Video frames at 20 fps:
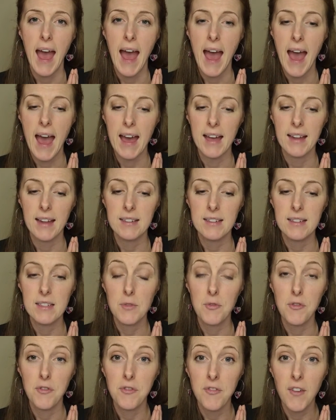And
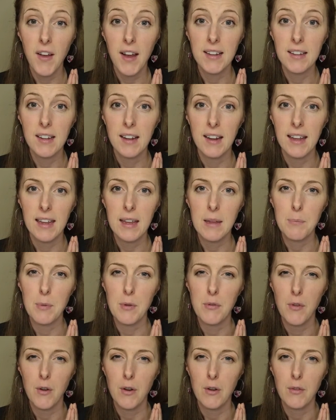finally,
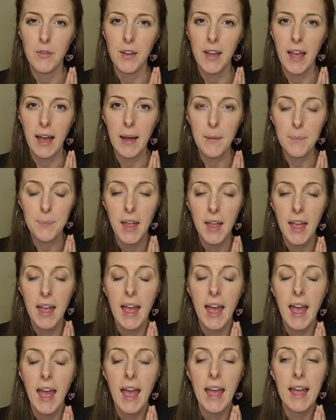before I forget,
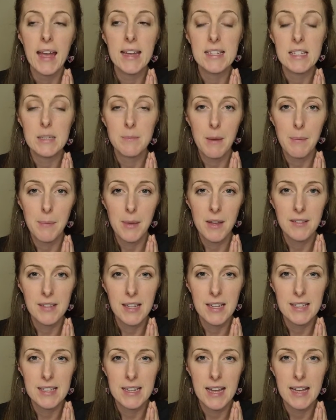it is my
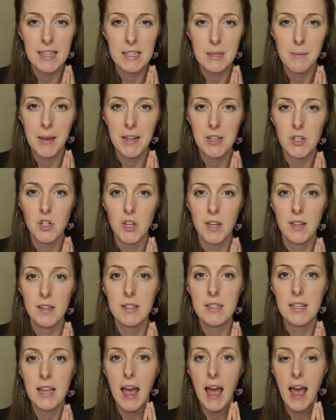birthday today, as I
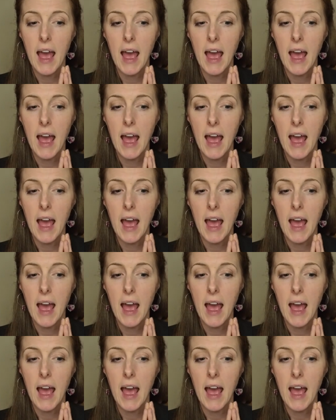mentioned.